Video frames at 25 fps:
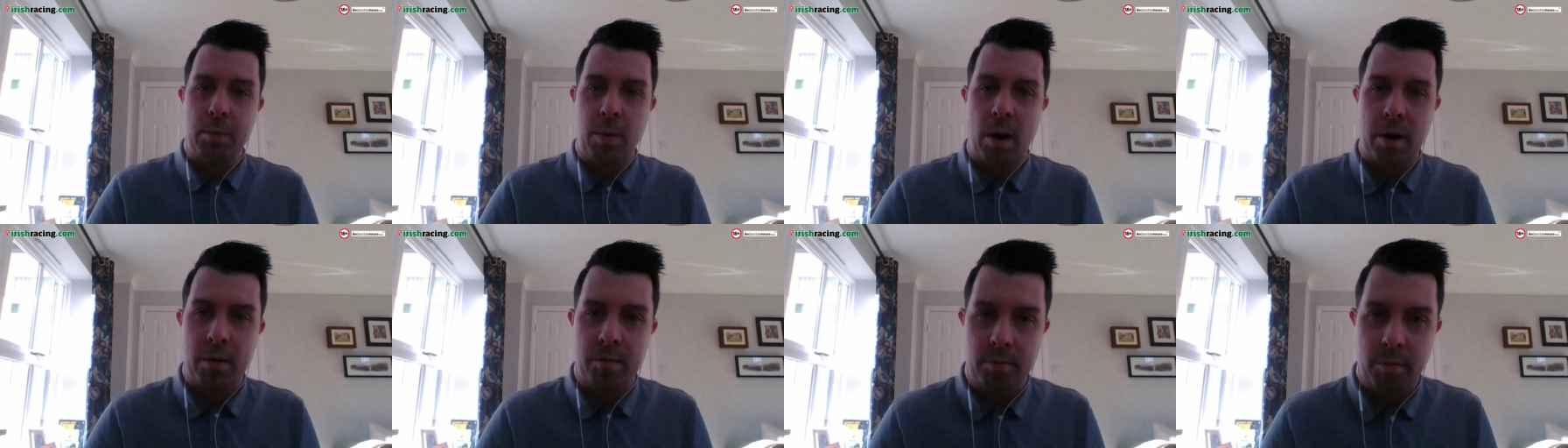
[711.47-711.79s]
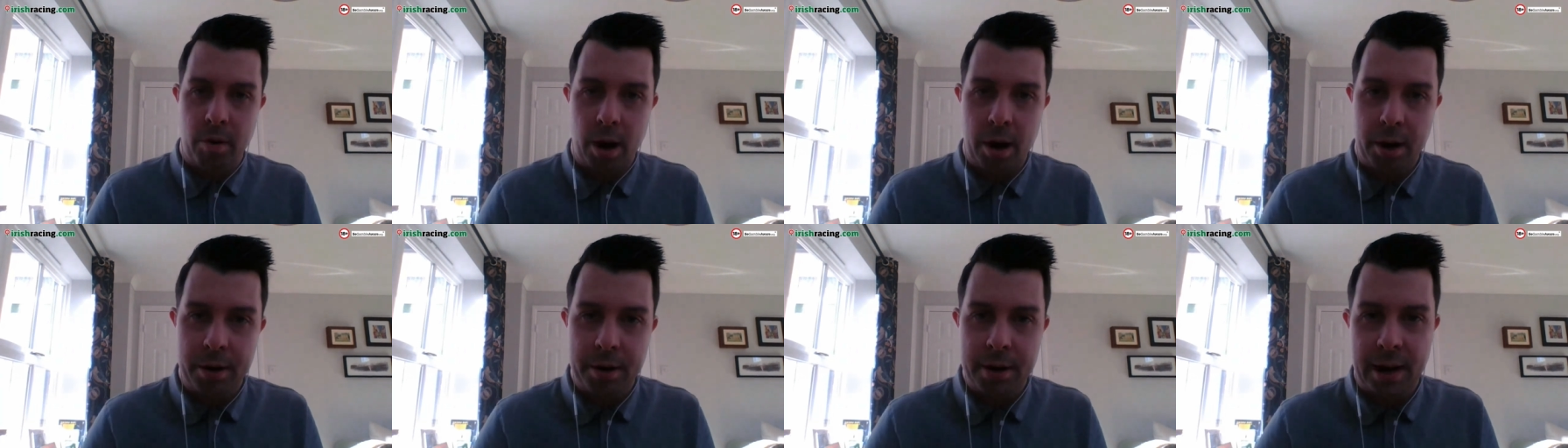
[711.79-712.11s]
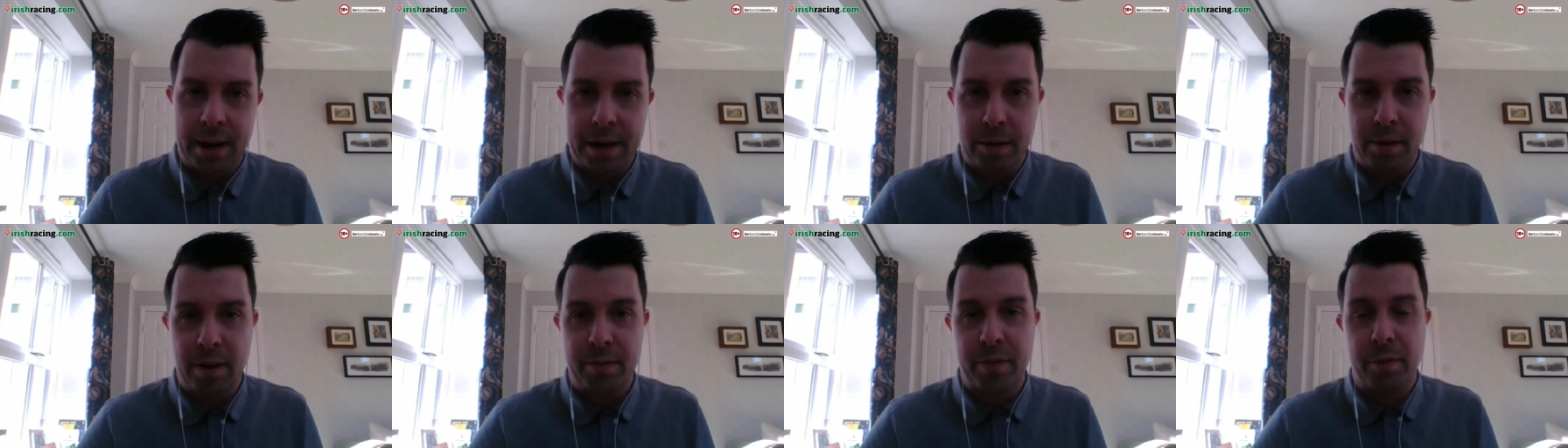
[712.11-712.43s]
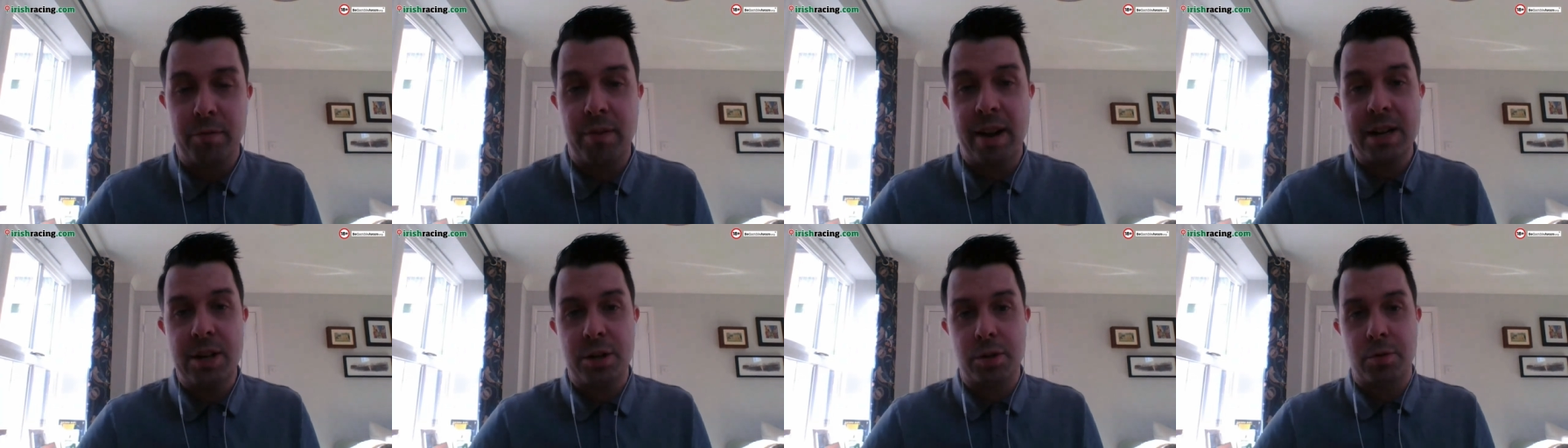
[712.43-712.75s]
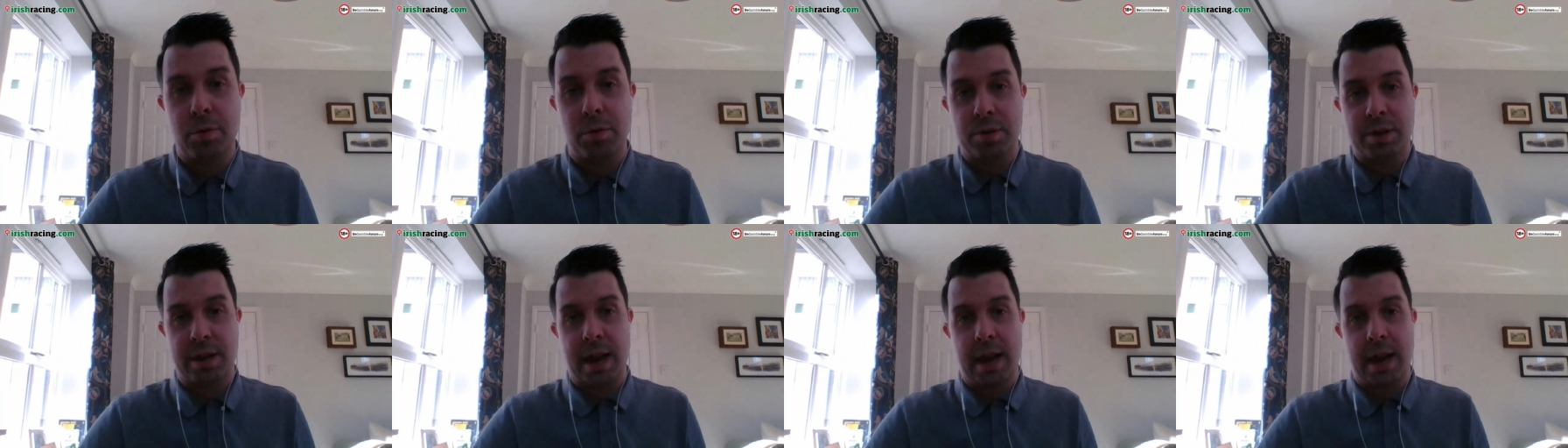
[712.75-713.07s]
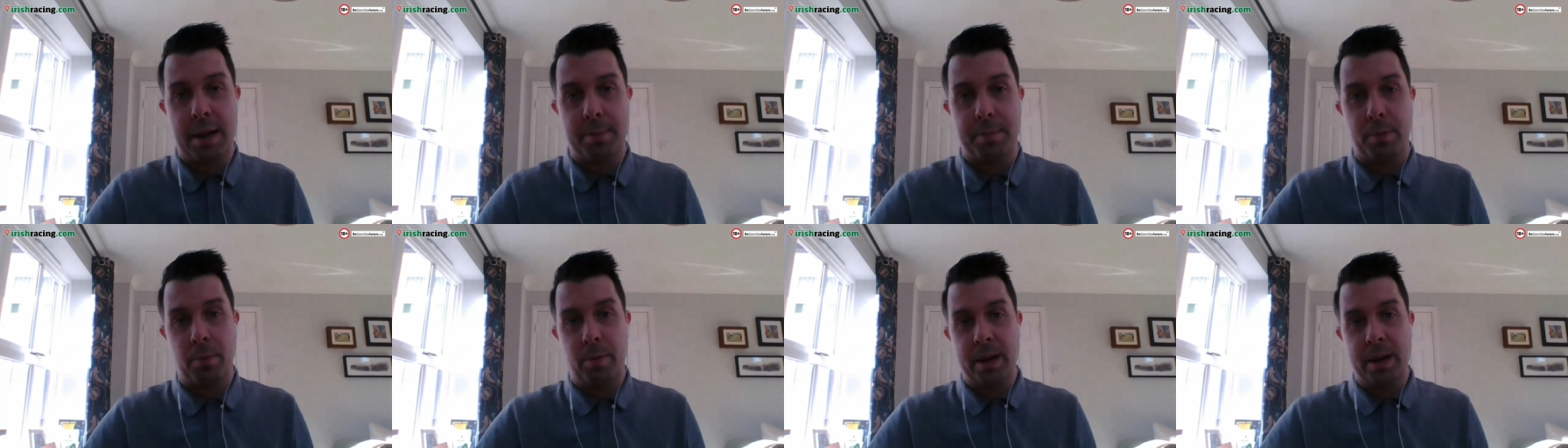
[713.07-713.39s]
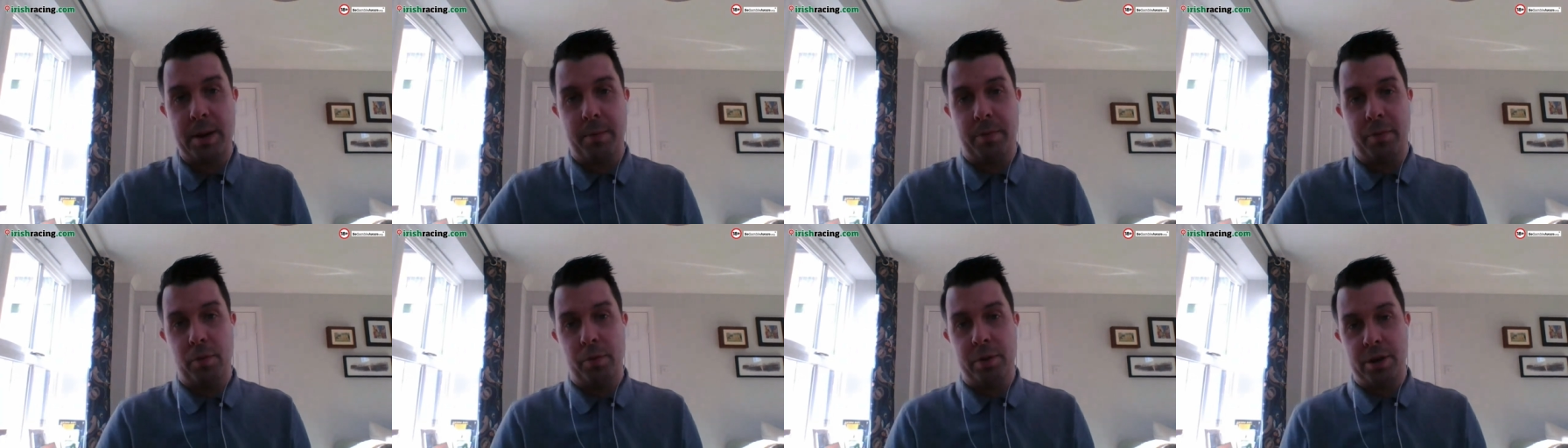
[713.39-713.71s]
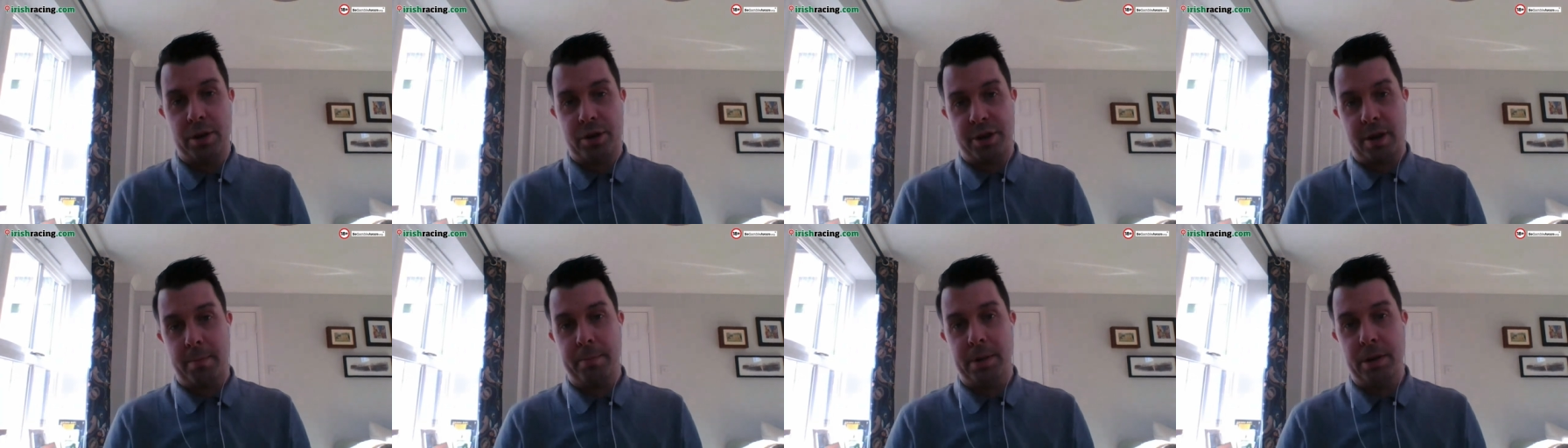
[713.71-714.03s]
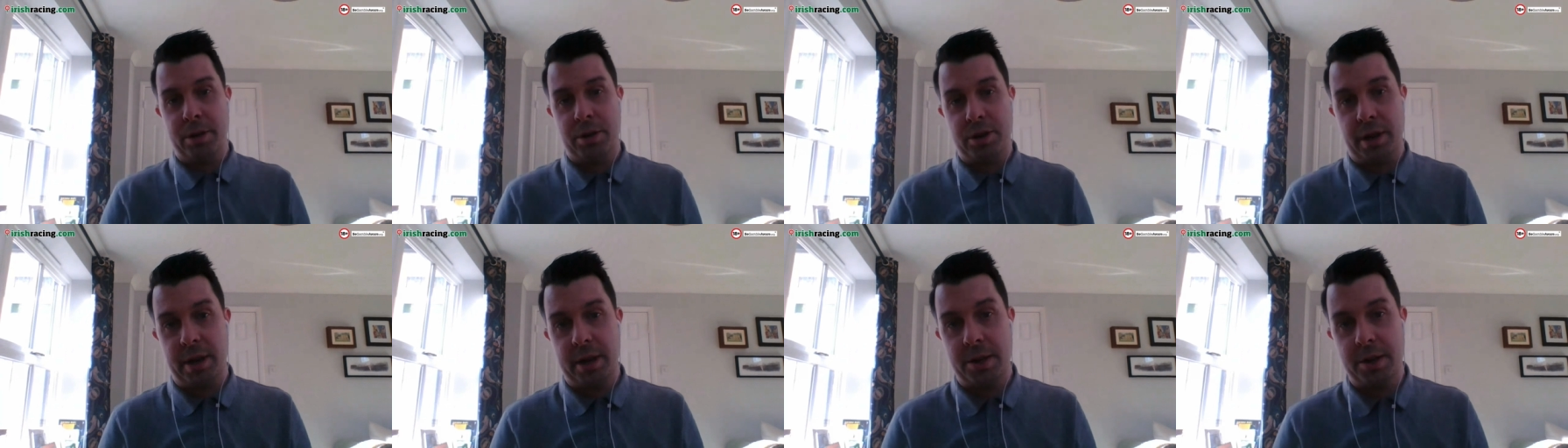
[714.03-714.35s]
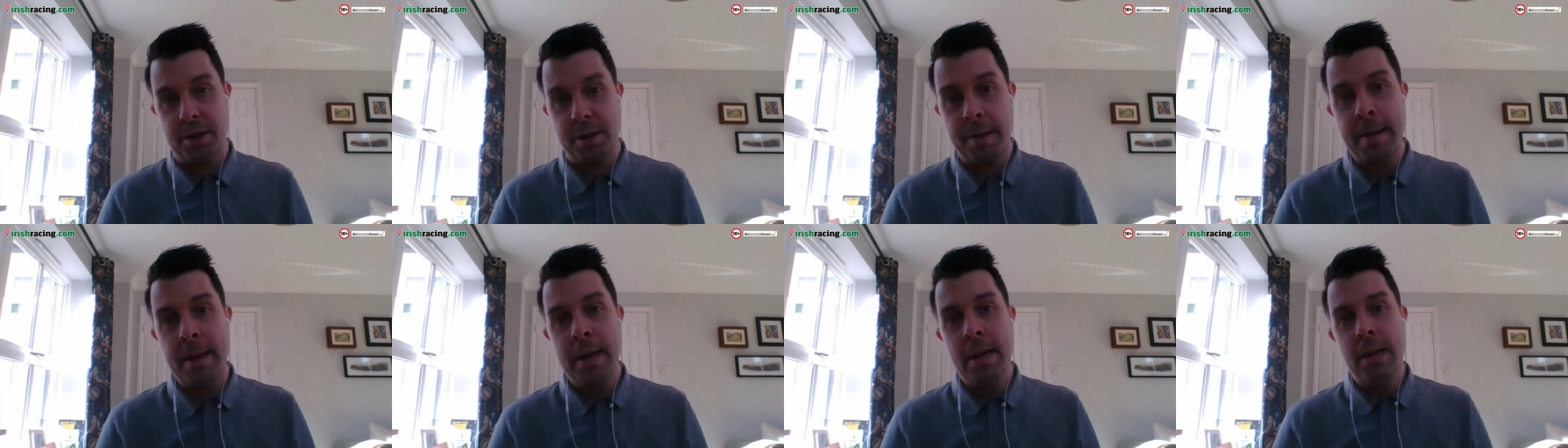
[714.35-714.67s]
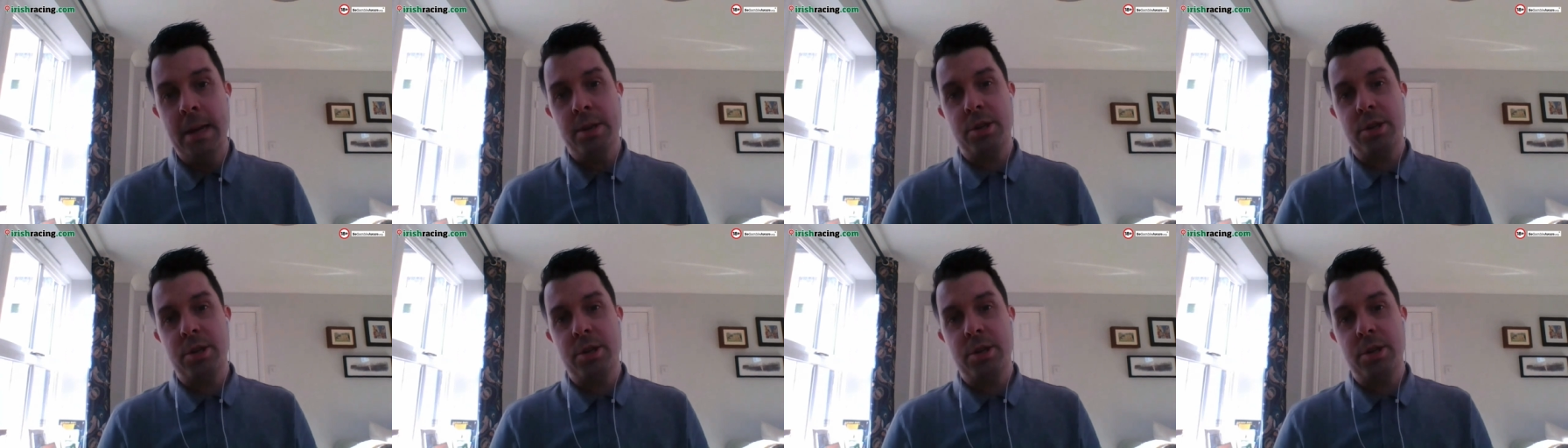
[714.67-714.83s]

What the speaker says: He won't run, and he'll have a race course gallop a week before the Champion Chase.